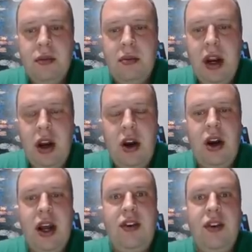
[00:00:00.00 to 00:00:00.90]
made
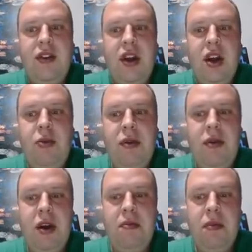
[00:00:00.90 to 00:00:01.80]
$196
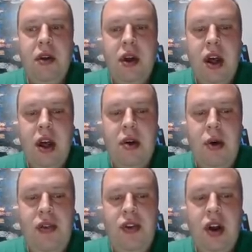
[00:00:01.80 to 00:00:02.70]
premium,
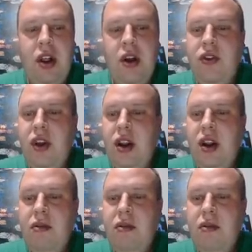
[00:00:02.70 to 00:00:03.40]
bought to close it